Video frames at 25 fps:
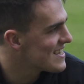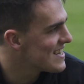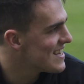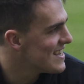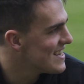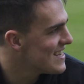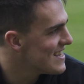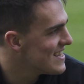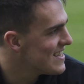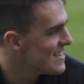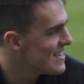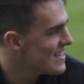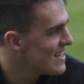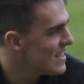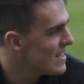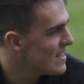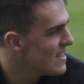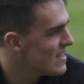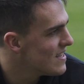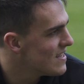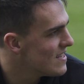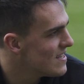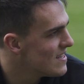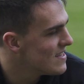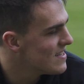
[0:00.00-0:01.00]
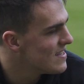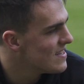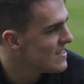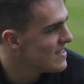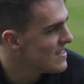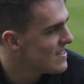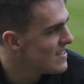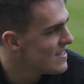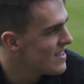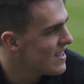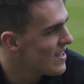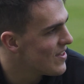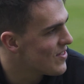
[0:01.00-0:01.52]
currently are you going to
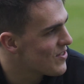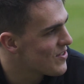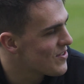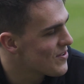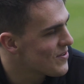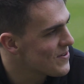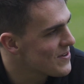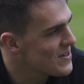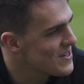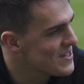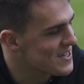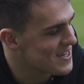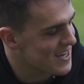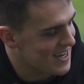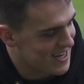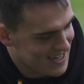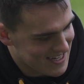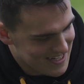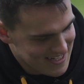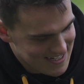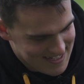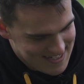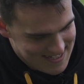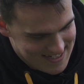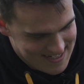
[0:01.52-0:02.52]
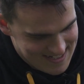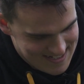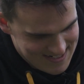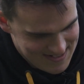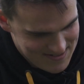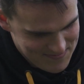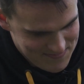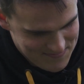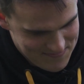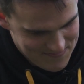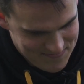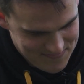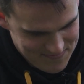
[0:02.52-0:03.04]
name? In 30 seconds.
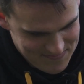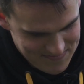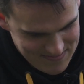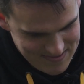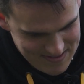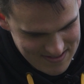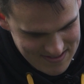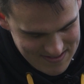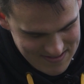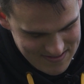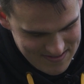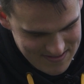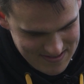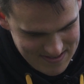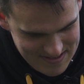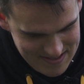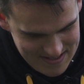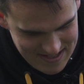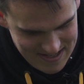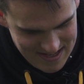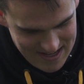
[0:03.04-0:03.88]
That is the time slot.